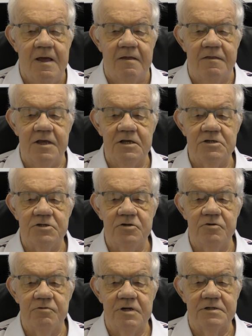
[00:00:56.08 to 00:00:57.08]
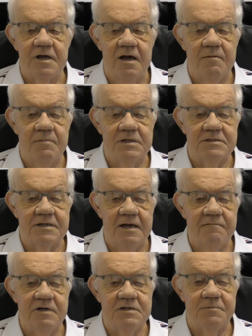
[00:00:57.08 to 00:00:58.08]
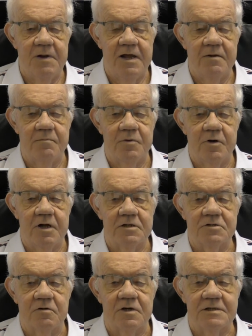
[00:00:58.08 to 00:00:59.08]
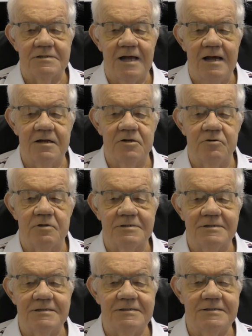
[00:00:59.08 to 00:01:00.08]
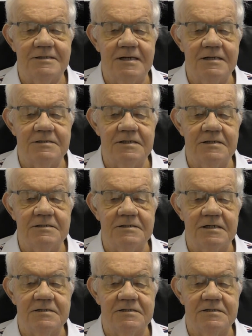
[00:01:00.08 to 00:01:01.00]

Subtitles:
These new retirement savings plan products are designed to assist citizens in